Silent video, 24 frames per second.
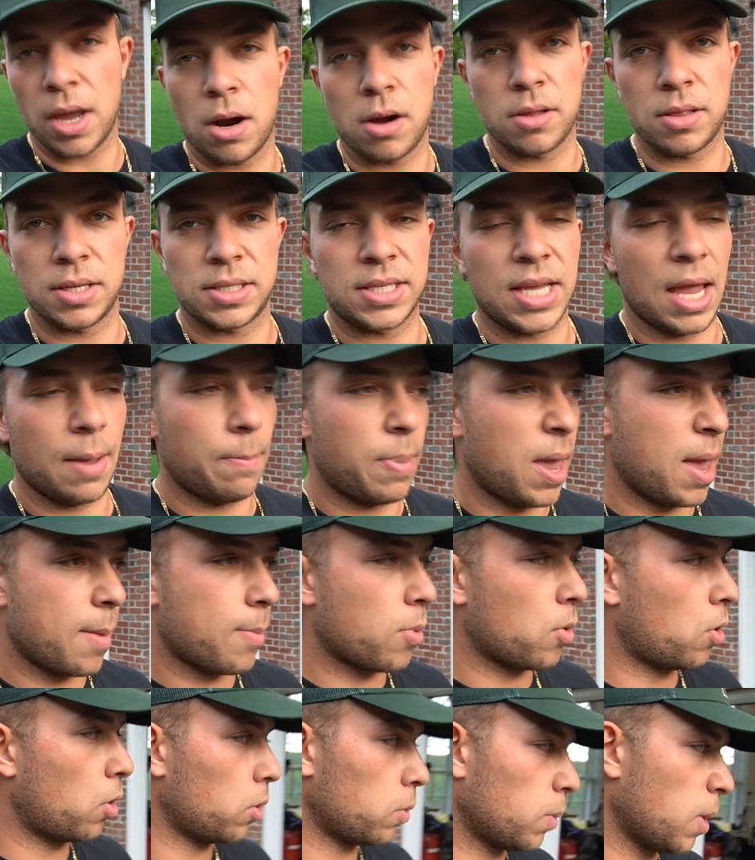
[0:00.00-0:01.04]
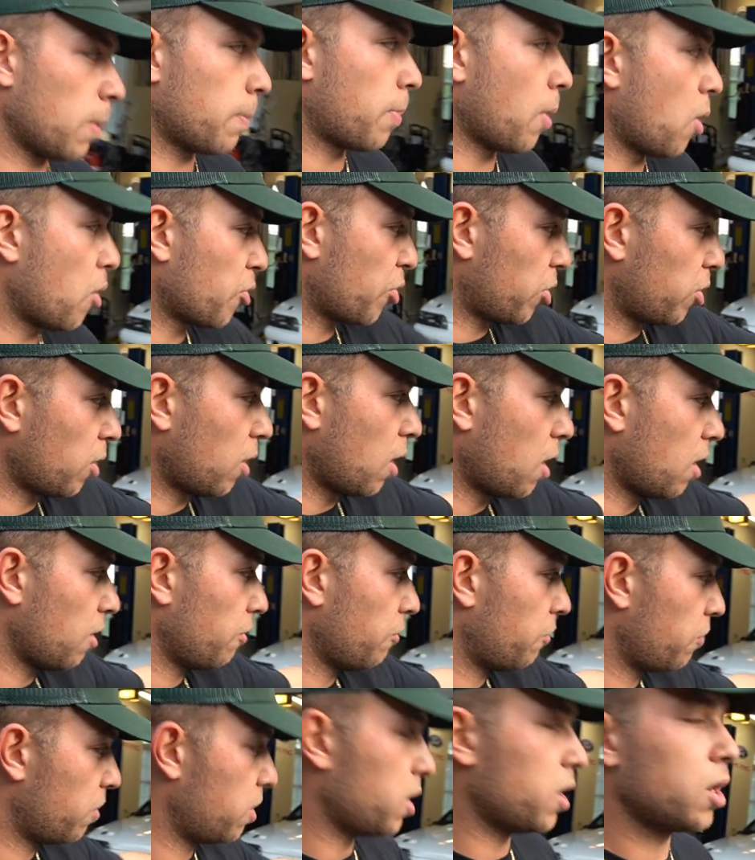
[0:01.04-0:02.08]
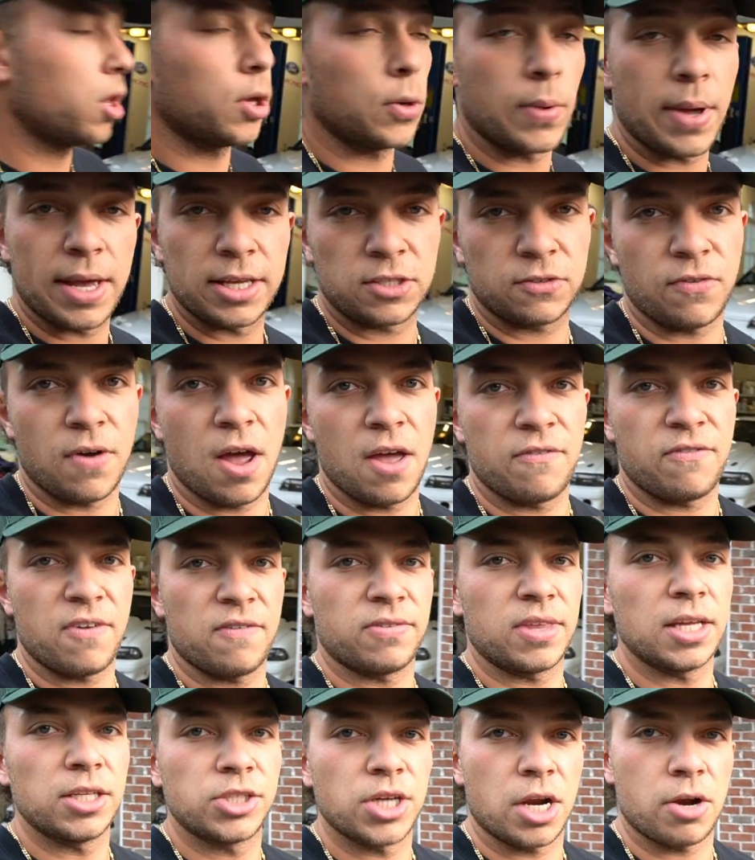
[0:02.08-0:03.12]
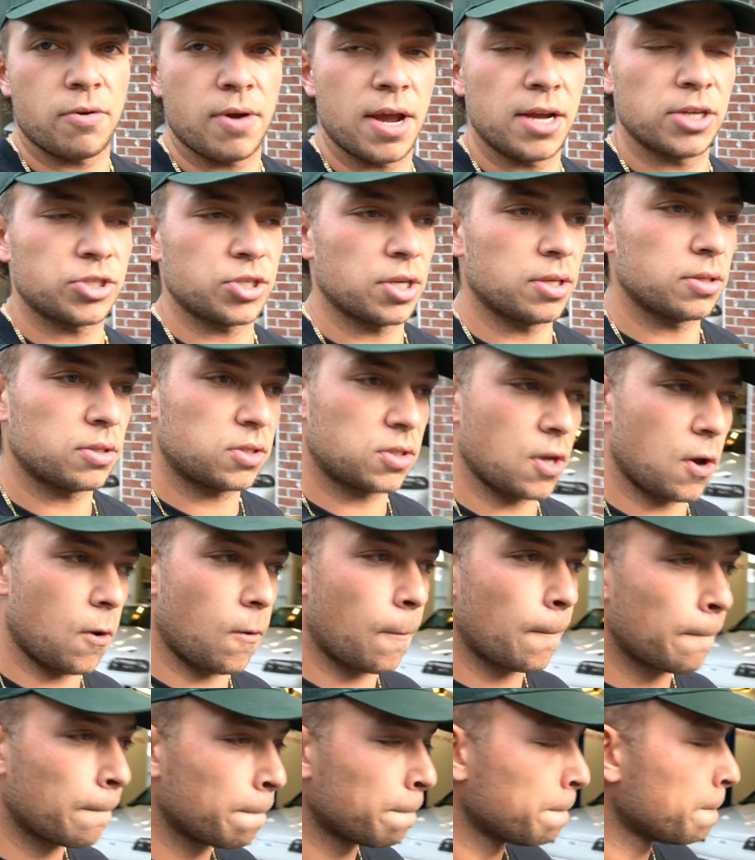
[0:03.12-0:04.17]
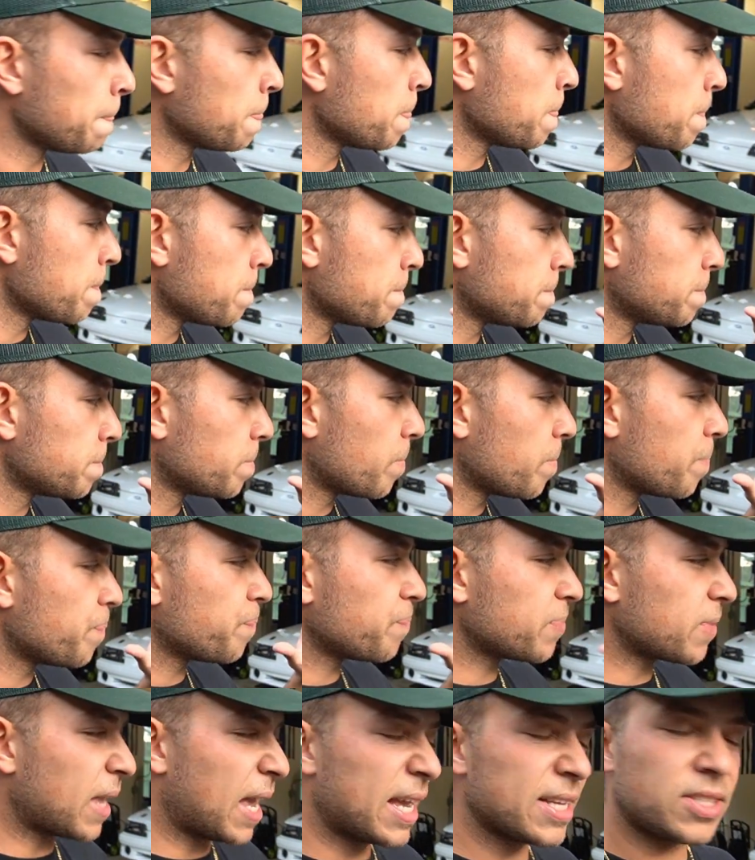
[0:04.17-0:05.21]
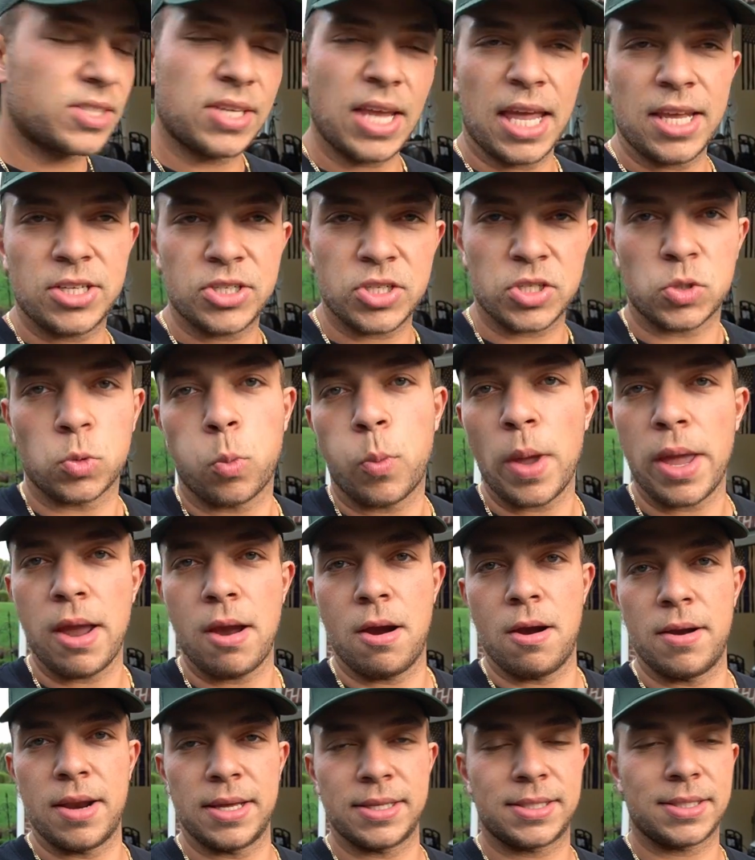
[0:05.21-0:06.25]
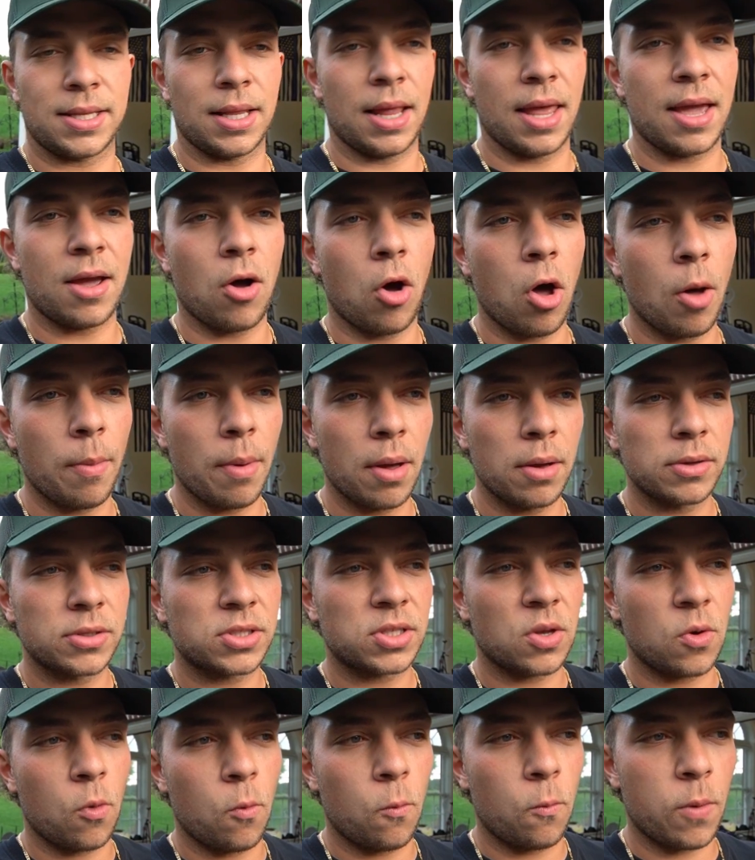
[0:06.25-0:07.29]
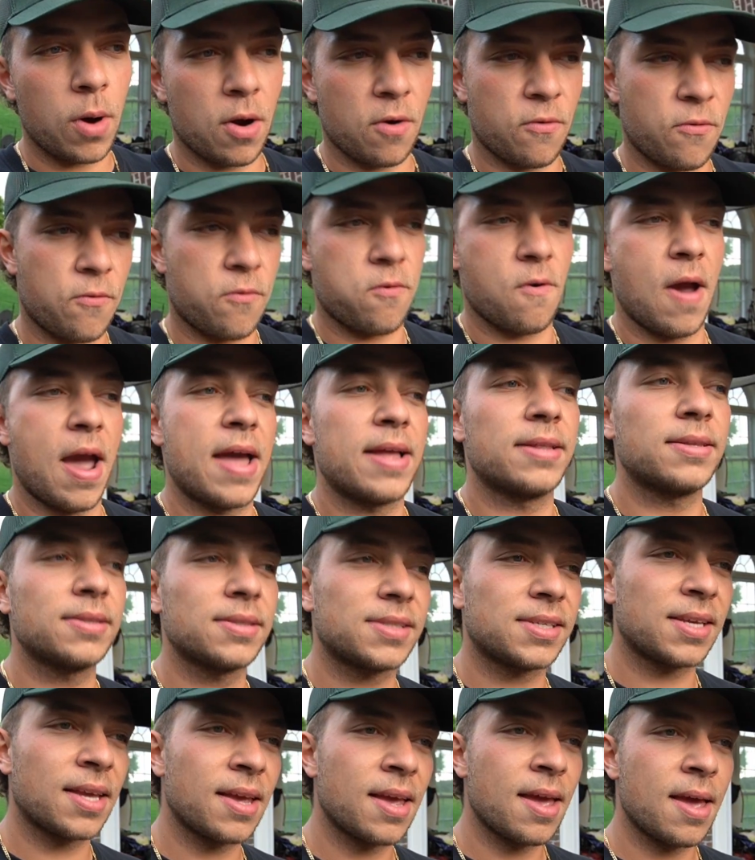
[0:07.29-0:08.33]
are the same people, and we both love the new S550 generation. So it's just weird. It's like almost we're friends,